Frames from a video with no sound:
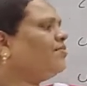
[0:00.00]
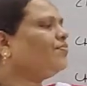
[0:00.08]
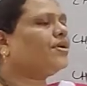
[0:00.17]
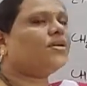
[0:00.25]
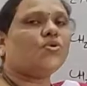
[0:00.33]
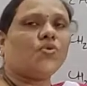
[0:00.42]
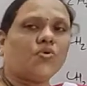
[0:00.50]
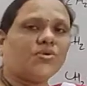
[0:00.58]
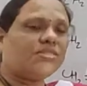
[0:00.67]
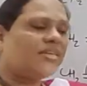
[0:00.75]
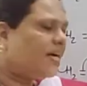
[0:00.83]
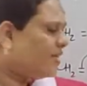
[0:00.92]
then no
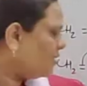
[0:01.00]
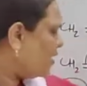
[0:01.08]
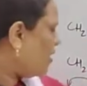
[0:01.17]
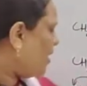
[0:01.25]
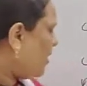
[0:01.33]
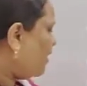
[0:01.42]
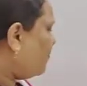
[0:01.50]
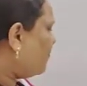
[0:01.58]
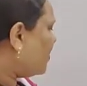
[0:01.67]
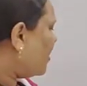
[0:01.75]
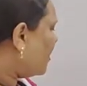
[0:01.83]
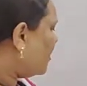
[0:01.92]
charge, and if
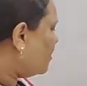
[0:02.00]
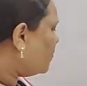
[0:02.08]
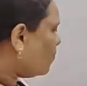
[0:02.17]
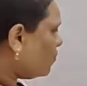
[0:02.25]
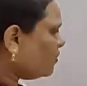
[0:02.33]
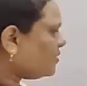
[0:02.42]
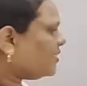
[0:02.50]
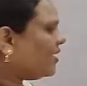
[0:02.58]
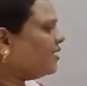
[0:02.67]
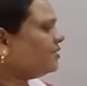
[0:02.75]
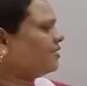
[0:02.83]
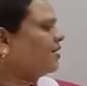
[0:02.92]
it carries no
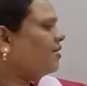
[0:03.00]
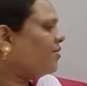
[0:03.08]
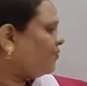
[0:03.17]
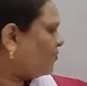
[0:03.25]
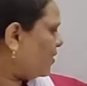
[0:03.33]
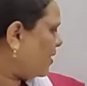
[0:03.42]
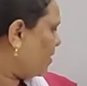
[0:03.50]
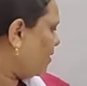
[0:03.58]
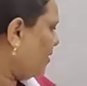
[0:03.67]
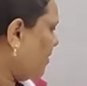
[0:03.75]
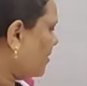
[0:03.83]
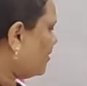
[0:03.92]
charge, then
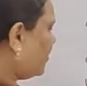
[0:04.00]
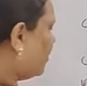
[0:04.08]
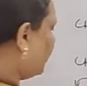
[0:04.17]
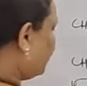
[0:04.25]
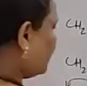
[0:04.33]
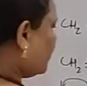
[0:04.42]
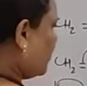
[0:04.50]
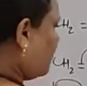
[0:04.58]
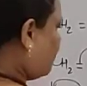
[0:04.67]
it gets a